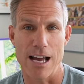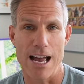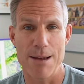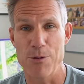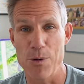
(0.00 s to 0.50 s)

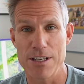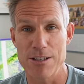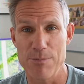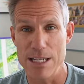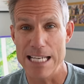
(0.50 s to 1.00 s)
I am going
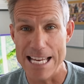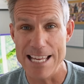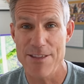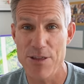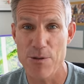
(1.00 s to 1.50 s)
to be
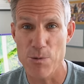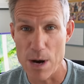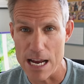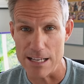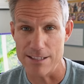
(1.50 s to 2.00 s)
in the
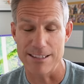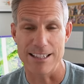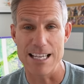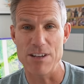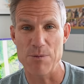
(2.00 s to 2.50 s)
race,
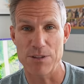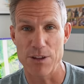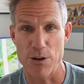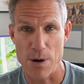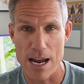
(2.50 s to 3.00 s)
leaving with
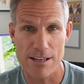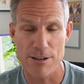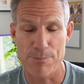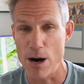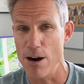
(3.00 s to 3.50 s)
the Grand
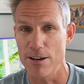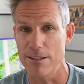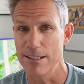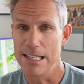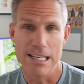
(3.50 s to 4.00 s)

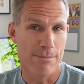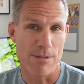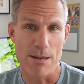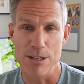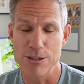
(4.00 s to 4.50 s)
Depart,
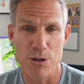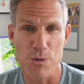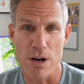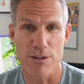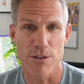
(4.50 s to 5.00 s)
maybe
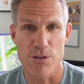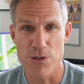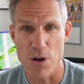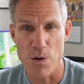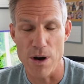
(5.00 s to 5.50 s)
200 or
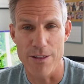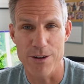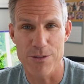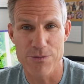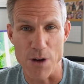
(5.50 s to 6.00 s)
so
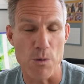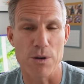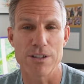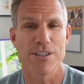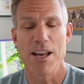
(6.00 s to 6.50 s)
other
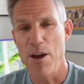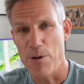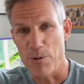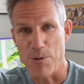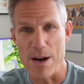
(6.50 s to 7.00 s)
folks
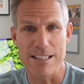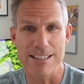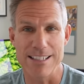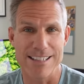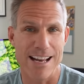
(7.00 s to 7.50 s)

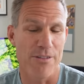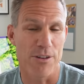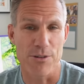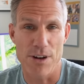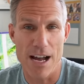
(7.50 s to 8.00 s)
racing down
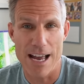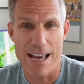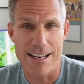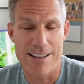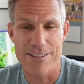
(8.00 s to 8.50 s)
the
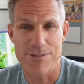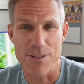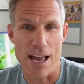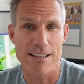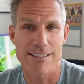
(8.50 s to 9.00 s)
divide as
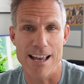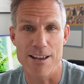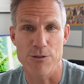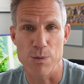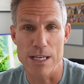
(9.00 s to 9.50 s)
fast
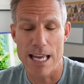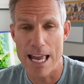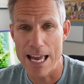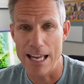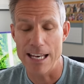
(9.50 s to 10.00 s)
as we
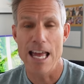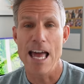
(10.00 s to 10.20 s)
can.